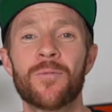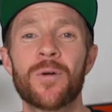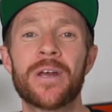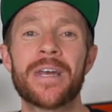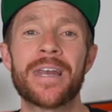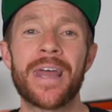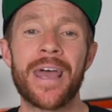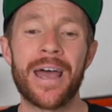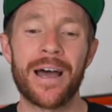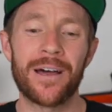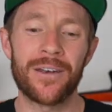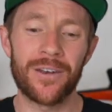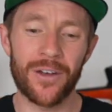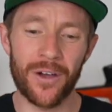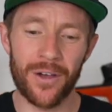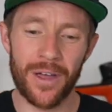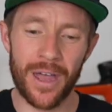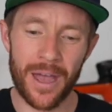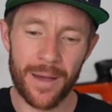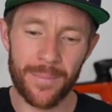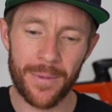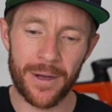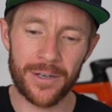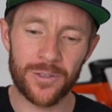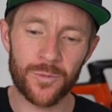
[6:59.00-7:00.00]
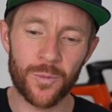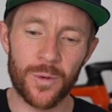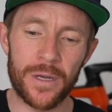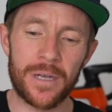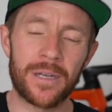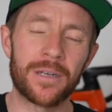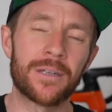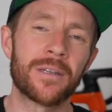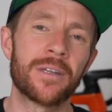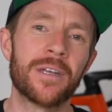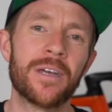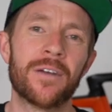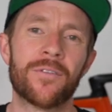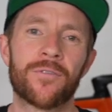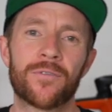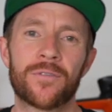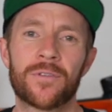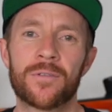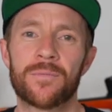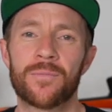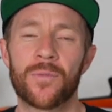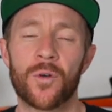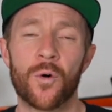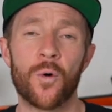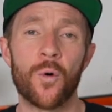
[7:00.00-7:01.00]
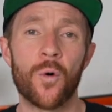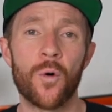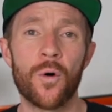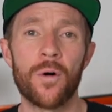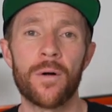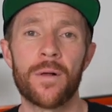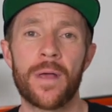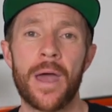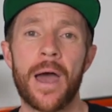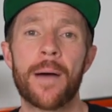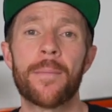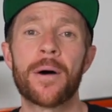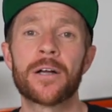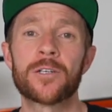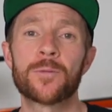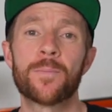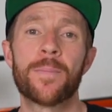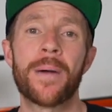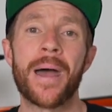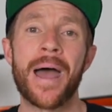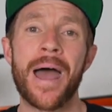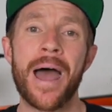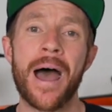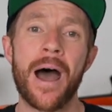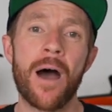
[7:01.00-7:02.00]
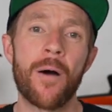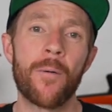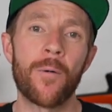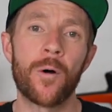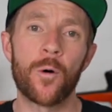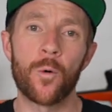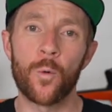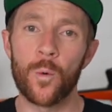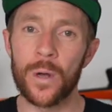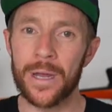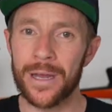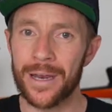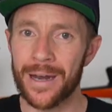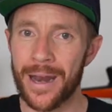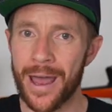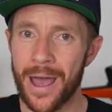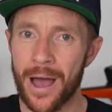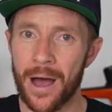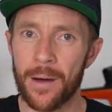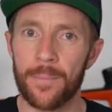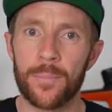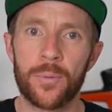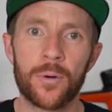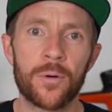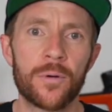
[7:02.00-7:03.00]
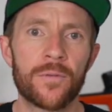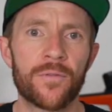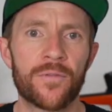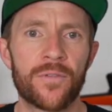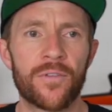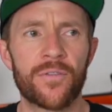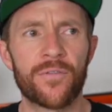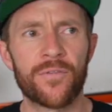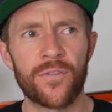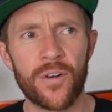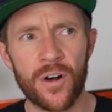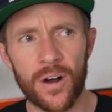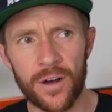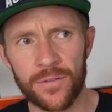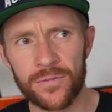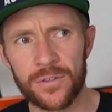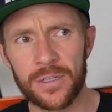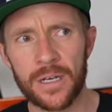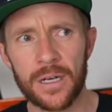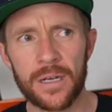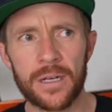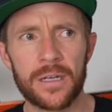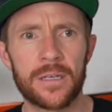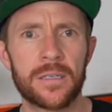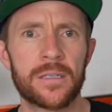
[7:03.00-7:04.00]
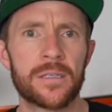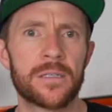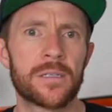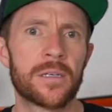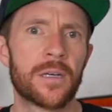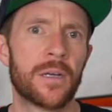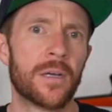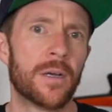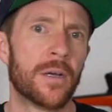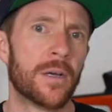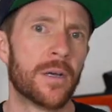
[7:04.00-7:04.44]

we now know how much we can lift or how much power we can output for 5 seconds,